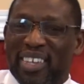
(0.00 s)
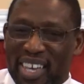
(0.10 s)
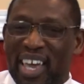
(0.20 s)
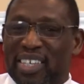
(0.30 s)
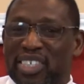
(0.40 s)

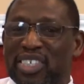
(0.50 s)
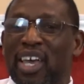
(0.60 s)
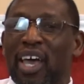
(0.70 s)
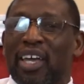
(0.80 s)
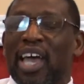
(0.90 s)

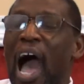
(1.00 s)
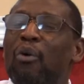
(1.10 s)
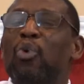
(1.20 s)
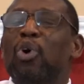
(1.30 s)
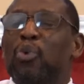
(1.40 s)
Yes,
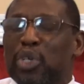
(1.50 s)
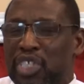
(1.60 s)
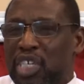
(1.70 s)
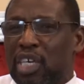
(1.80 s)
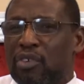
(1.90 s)
God will
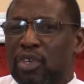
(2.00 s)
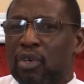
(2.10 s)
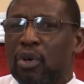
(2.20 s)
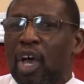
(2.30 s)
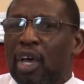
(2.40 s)
receive
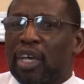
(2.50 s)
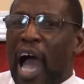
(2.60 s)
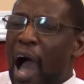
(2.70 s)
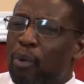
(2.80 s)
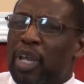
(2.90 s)
you.
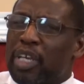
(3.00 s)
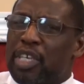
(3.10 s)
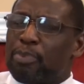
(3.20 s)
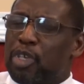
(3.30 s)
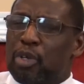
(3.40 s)
God will
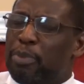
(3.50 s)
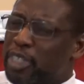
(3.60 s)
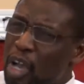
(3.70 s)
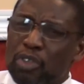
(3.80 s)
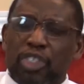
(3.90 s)
accept you.
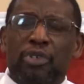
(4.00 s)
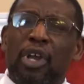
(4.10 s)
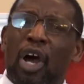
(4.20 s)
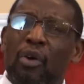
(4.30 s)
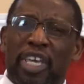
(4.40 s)
But don't you
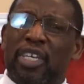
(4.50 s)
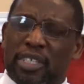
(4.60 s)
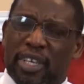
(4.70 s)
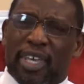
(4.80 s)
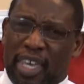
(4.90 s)
know He
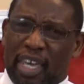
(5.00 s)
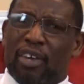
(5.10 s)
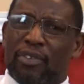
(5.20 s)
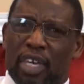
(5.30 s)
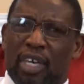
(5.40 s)
is the King
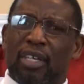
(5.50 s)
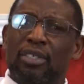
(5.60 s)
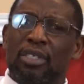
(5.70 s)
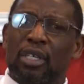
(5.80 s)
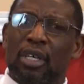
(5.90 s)
of
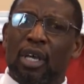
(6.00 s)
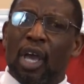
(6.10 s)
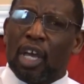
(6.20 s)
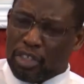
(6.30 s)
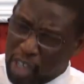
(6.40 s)
Kings?
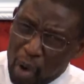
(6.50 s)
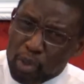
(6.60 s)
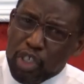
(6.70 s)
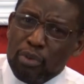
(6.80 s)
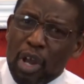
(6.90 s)

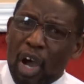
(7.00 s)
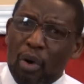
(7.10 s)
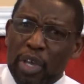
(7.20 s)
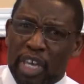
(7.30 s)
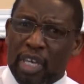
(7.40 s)
Don't you
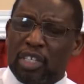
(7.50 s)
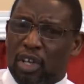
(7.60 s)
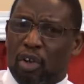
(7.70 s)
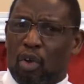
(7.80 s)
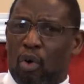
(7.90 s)
know He is
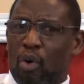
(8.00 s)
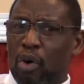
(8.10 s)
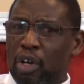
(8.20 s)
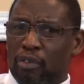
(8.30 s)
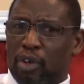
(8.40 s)
the
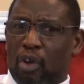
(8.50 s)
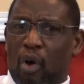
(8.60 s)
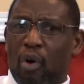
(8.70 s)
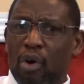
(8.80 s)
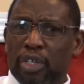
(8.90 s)
Lord of
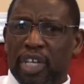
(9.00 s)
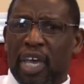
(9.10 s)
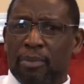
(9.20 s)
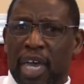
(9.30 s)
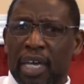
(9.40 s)
Lords?
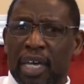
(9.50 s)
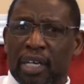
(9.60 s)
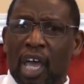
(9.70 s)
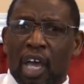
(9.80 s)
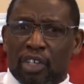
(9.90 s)
Amen.
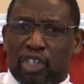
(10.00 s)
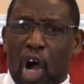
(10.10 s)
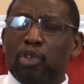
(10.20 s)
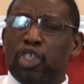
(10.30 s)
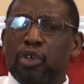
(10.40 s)

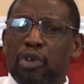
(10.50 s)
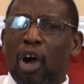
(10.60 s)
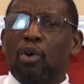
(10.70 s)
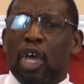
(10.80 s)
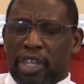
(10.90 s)
Don't you
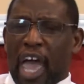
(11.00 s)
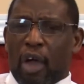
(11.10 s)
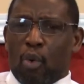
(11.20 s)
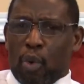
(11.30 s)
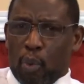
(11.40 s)
know
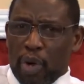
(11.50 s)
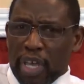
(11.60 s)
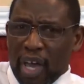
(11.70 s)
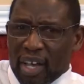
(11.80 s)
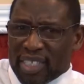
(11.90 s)
that when
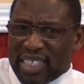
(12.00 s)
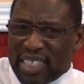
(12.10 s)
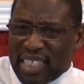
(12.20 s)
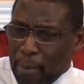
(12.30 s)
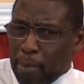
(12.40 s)
we
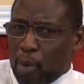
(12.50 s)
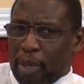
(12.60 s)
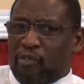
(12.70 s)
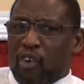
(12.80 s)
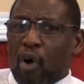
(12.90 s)
assemble
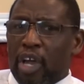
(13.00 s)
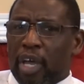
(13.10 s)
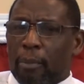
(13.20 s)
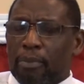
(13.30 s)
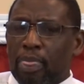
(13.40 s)
before
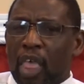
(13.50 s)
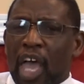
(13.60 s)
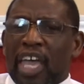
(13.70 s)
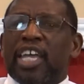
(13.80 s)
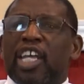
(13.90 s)
Him,
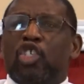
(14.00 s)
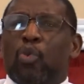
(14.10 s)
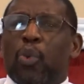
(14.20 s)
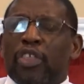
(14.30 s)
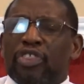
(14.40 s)
it
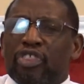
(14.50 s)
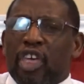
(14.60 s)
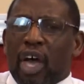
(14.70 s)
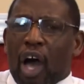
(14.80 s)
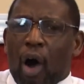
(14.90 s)
is with
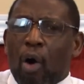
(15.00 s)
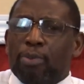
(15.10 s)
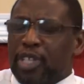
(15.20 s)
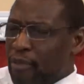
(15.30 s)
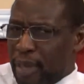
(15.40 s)
the
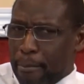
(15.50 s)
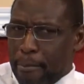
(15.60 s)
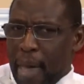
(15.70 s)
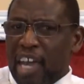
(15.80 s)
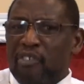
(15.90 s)
hopes of the
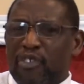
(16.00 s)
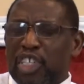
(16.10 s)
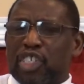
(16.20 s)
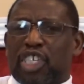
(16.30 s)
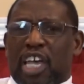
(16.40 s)

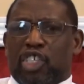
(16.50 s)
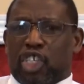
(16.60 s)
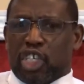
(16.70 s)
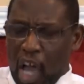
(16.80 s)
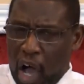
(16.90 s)

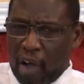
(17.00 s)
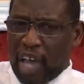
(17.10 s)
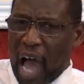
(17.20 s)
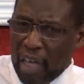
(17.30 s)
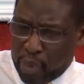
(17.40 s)
manifestation of
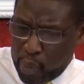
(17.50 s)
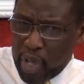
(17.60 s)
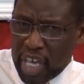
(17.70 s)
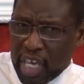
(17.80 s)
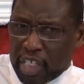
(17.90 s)
God through
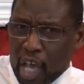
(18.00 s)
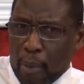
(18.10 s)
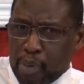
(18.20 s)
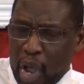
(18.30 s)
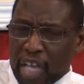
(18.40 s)
His
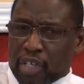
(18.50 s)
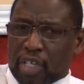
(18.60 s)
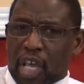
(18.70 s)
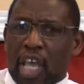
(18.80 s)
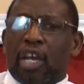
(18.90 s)

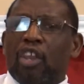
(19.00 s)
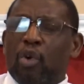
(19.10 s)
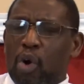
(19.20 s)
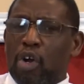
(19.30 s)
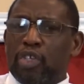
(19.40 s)
presence. In
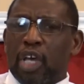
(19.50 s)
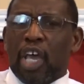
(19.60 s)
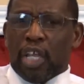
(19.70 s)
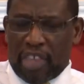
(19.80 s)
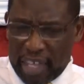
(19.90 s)
other
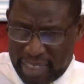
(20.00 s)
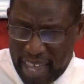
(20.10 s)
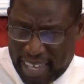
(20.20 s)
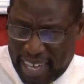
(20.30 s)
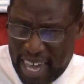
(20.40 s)
words, the,
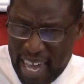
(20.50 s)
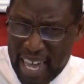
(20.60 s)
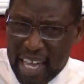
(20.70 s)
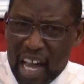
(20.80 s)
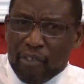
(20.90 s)
the
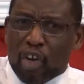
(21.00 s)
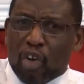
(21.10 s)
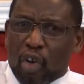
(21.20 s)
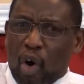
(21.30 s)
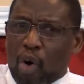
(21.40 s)
King of
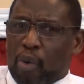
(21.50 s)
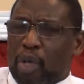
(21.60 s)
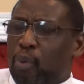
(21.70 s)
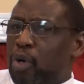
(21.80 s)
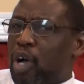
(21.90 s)

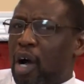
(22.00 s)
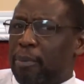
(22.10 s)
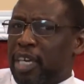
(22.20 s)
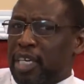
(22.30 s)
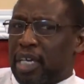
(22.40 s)
glory will
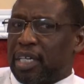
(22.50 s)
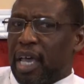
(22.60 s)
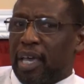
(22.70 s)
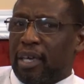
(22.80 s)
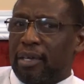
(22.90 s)
come in.
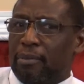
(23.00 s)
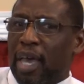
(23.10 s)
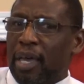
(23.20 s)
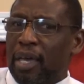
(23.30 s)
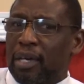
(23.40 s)

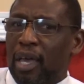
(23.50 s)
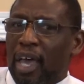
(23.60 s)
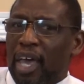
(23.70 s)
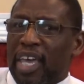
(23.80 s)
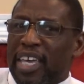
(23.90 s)
Amen.
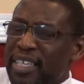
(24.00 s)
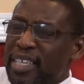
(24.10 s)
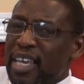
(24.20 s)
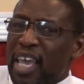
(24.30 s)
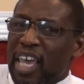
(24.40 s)

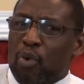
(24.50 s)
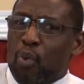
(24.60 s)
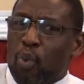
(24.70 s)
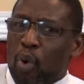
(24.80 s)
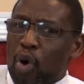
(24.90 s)
Isn't He
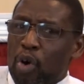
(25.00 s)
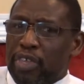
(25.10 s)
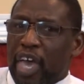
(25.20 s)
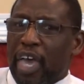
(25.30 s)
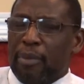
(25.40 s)

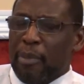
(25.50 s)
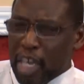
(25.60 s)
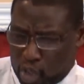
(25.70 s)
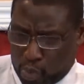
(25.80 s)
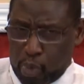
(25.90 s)
worth, amen,
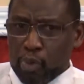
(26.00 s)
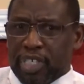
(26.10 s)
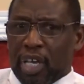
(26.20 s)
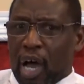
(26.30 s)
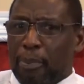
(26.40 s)

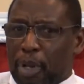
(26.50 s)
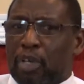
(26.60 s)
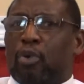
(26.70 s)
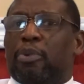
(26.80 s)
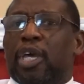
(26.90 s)
sprucing up a
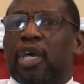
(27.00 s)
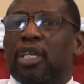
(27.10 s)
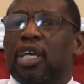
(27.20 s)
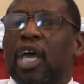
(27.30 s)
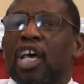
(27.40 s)
little
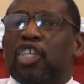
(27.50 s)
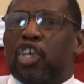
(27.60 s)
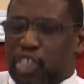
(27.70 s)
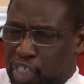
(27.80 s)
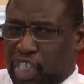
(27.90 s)
bit to
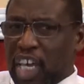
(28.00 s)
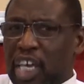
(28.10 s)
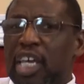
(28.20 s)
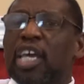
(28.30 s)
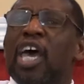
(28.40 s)

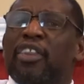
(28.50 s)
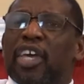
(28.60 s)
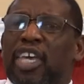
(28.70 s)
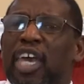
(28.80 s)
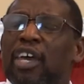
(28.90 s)
see the
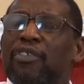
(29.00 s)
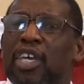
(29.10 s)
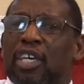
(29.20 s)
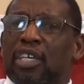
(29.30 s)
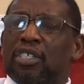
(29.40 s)
King of
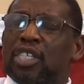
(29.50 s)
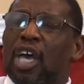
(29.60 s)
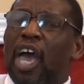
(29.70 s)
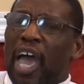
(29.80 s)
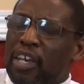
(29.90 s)

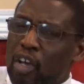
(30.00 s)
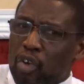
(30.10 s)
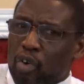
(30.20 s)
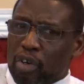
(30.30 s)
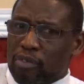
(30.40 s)
Kings and the
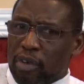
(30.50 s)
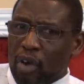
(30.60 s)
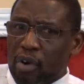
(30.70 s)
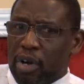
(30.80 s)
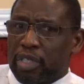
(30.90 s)
Lord of
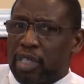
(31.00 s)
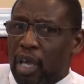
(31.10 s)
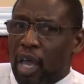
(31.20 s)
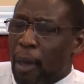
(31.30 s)
Lords?